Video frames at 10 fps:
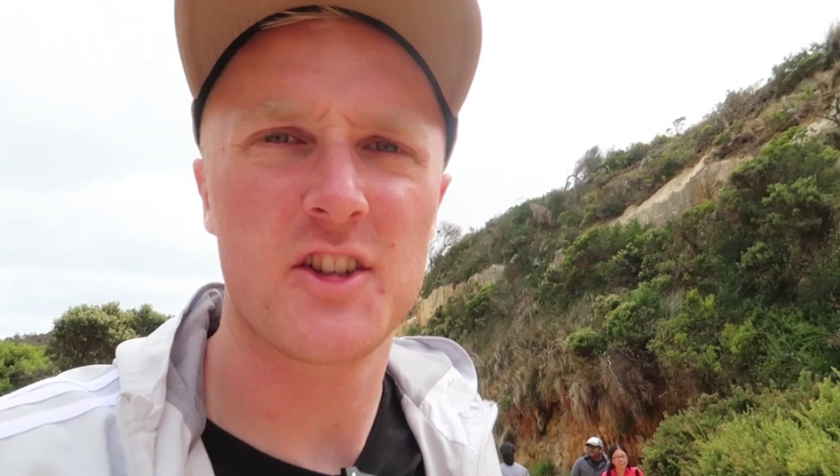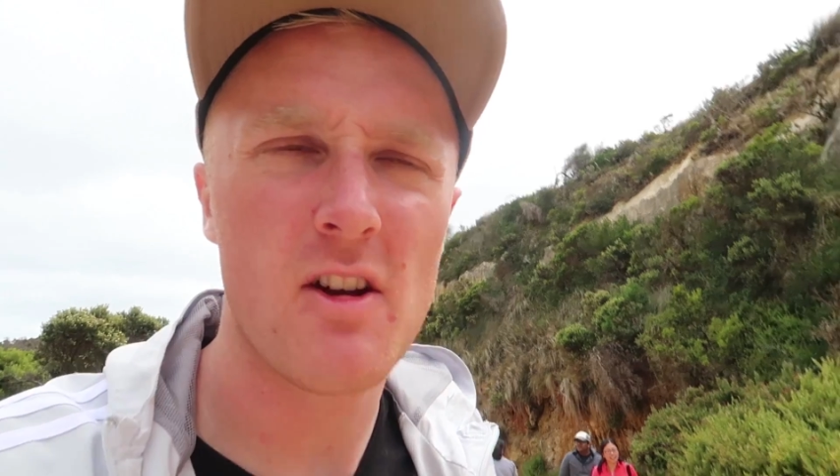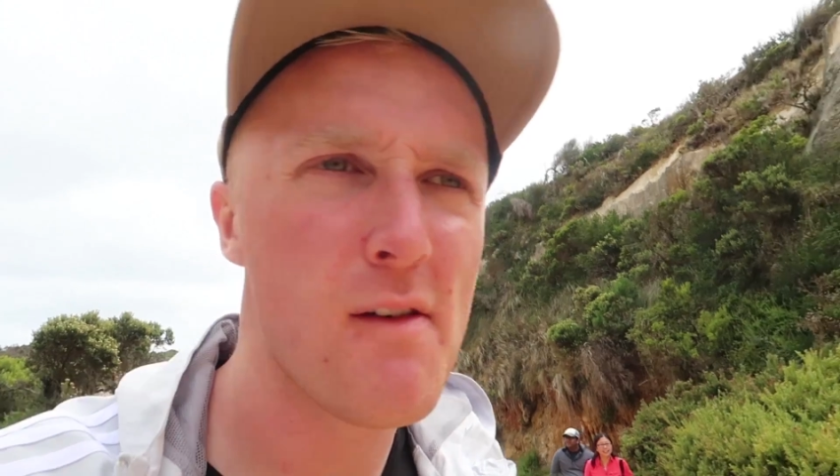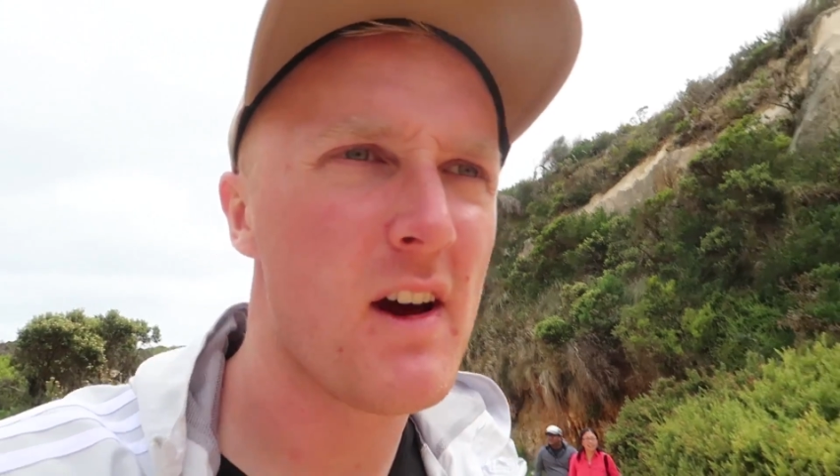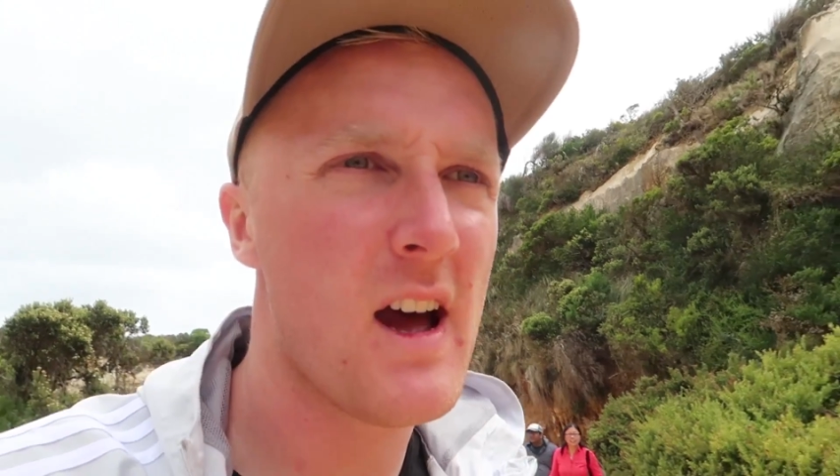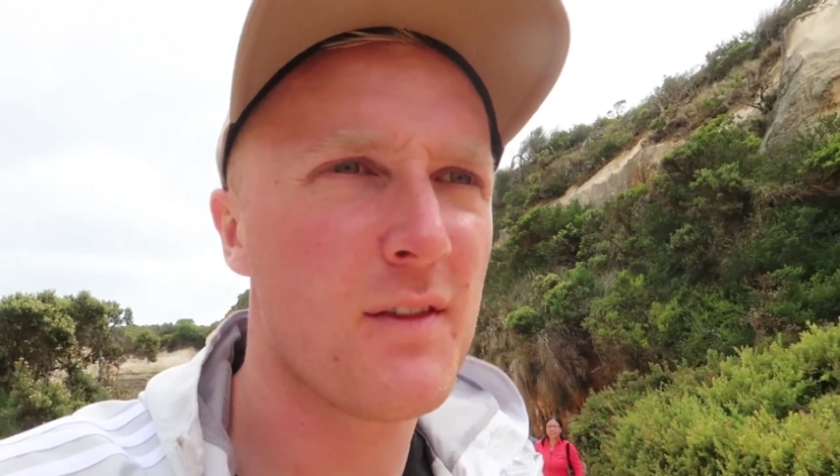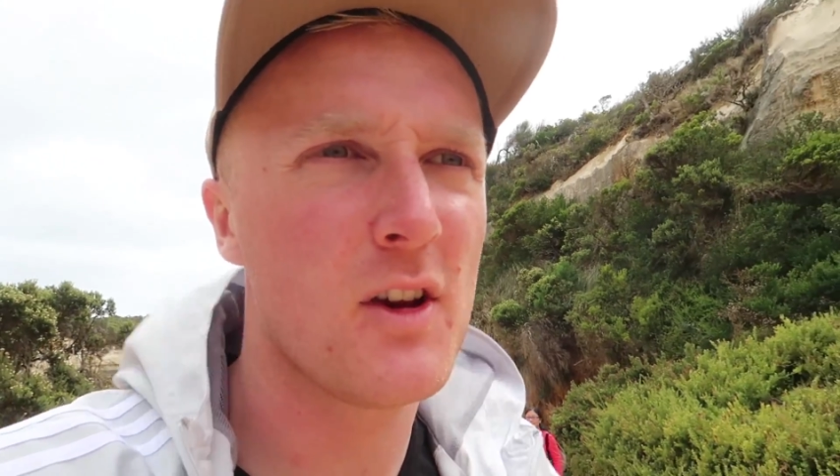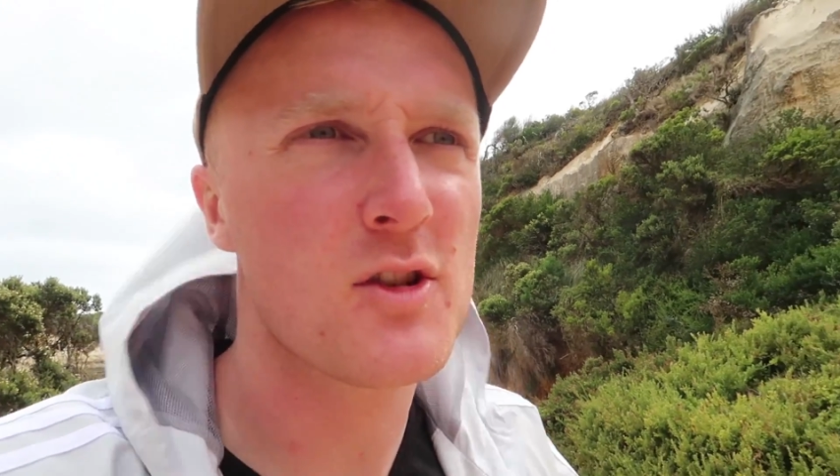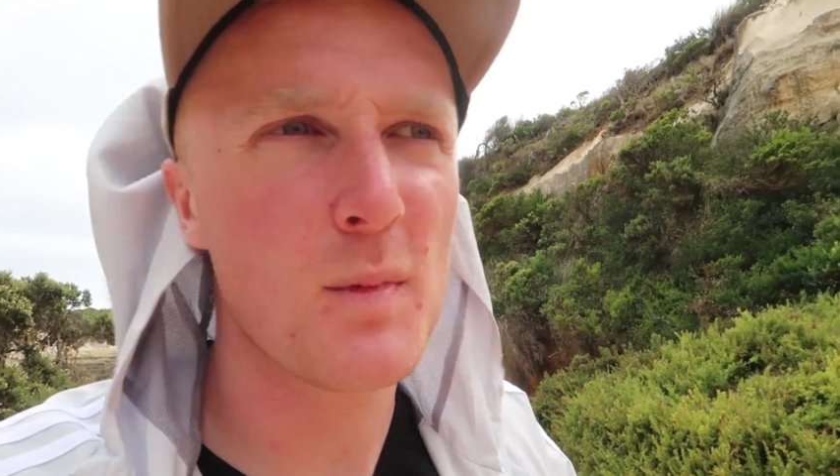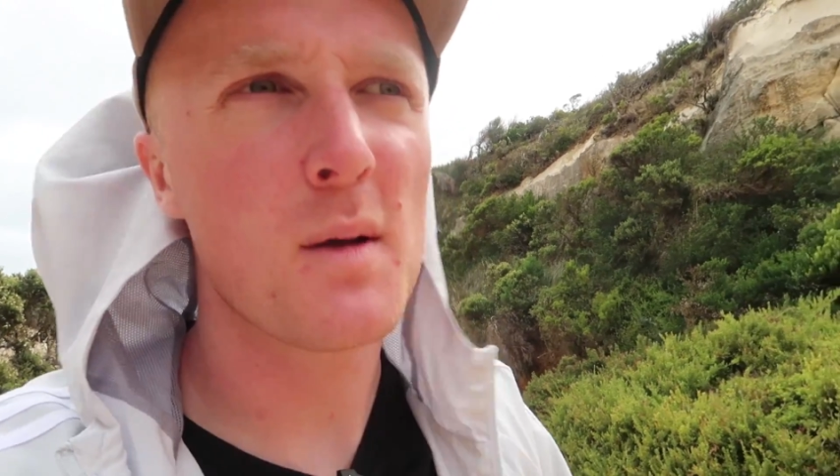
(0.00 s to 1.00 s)
Do you ever have
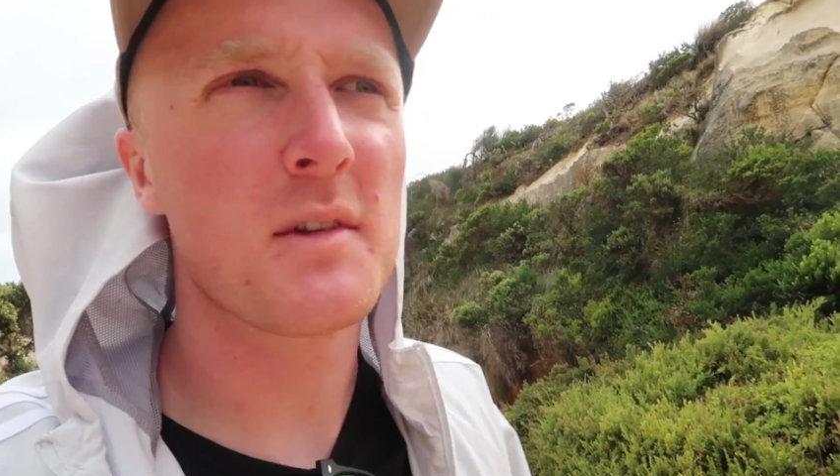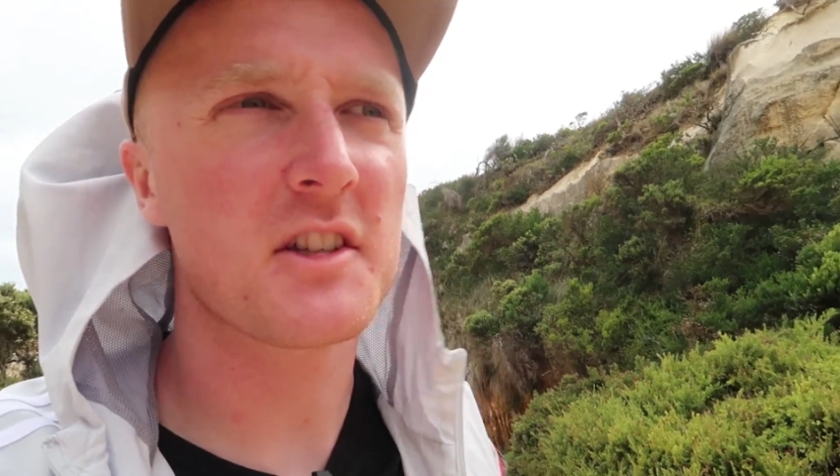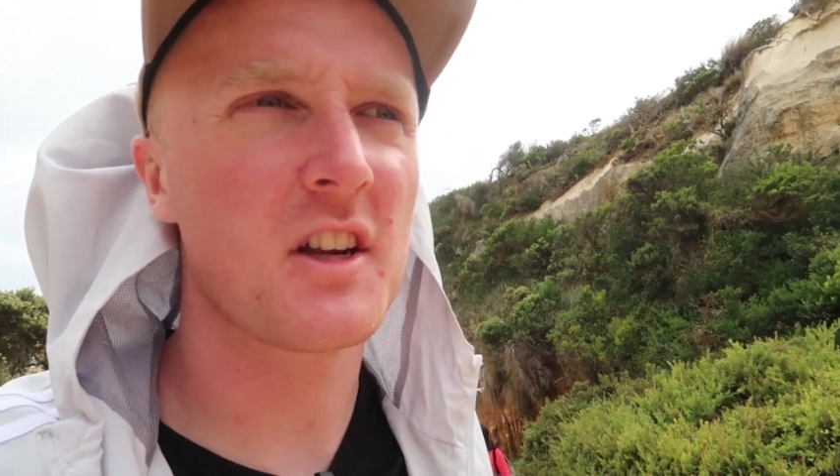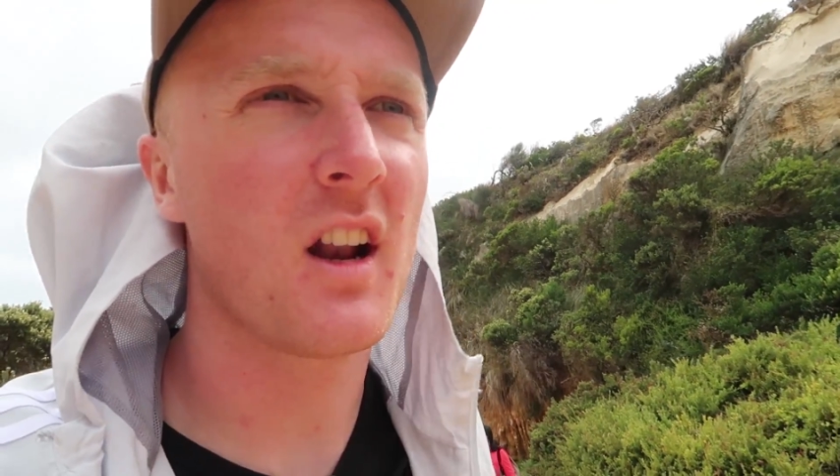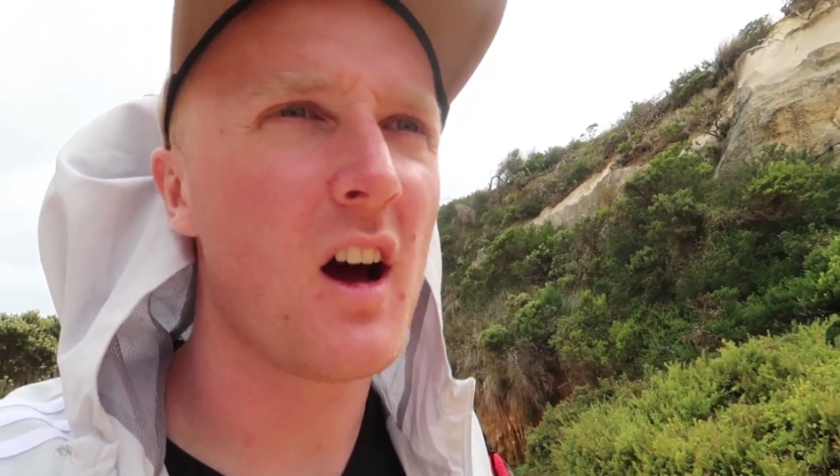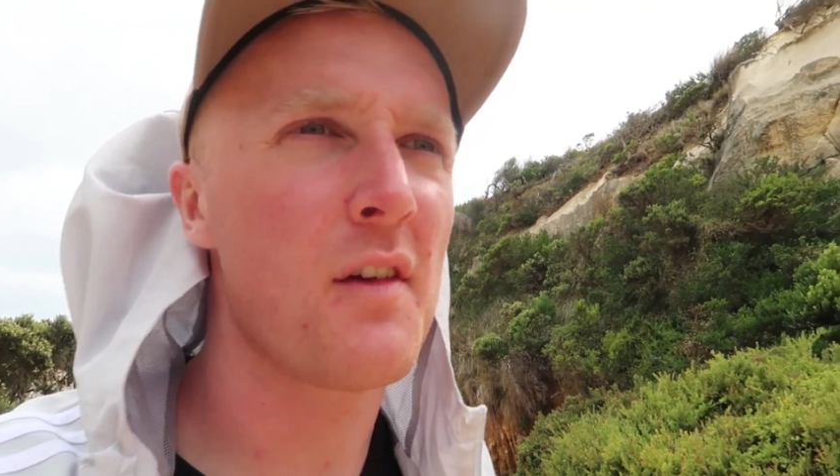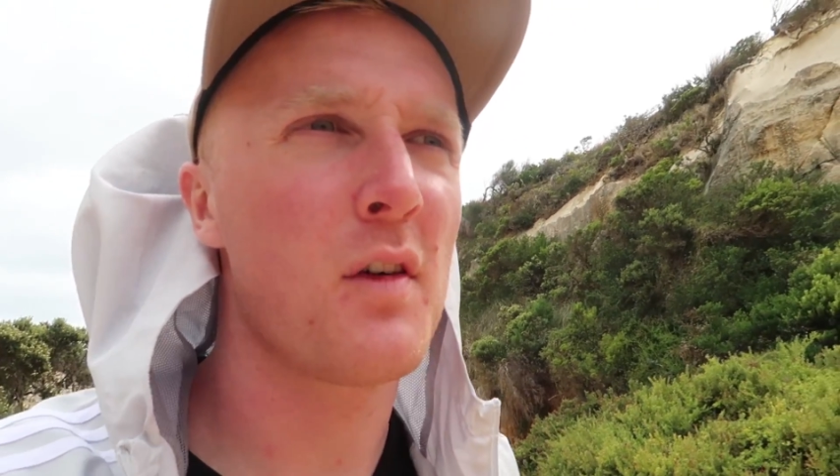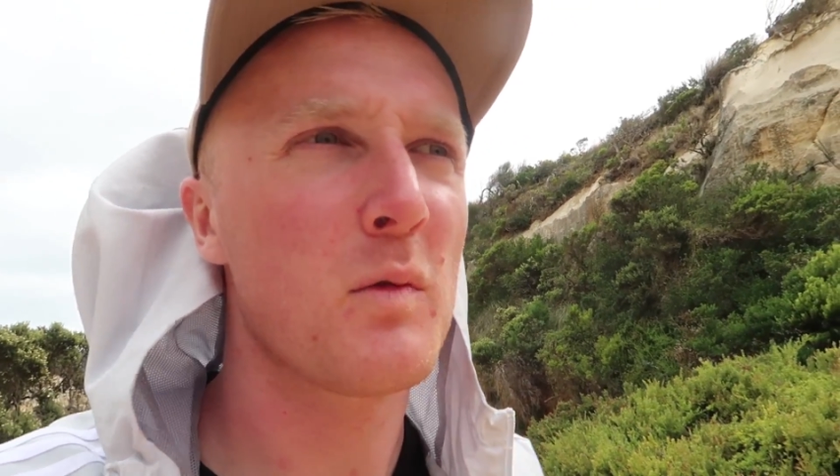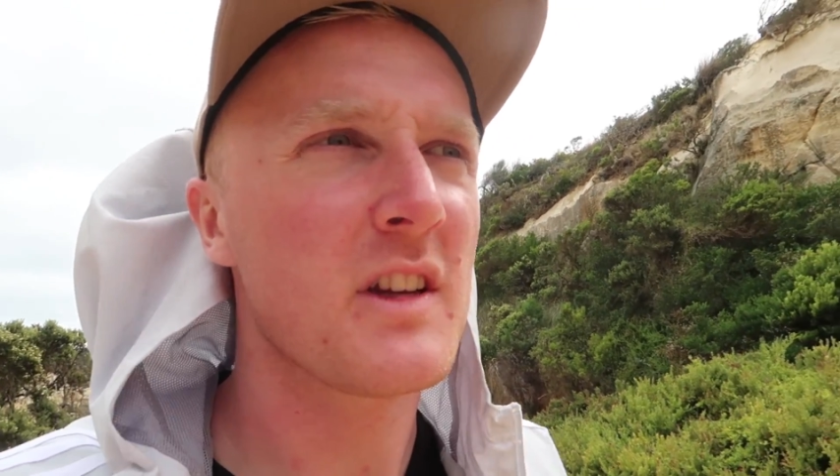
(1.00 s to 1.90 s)
those moments in your life